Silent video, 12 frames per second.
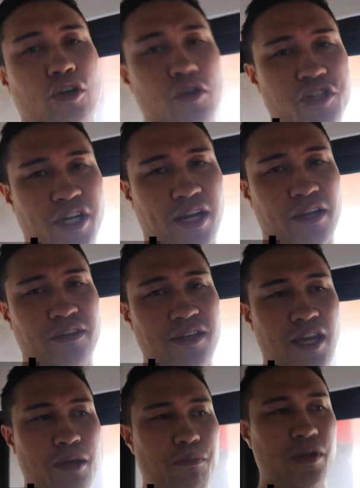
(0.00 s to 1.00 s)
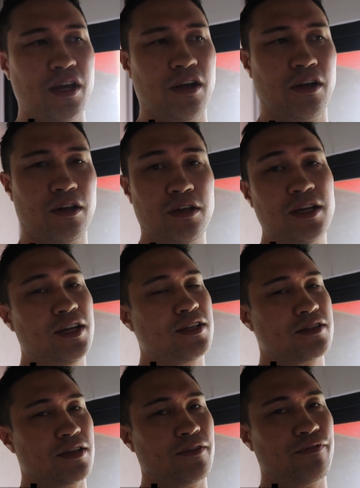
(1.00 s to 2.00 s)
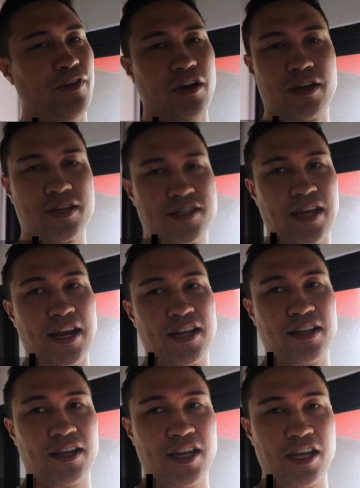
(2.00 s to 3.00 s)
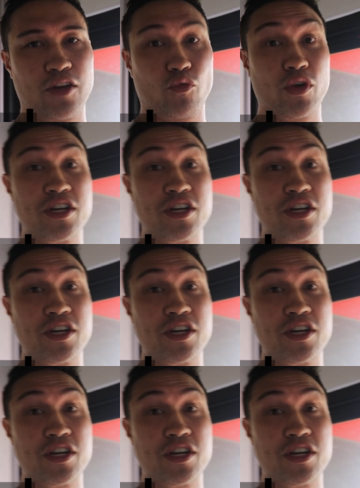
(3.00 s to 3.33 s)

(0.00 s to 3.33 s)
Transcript: Go check out the A B L. It's a very exciting league,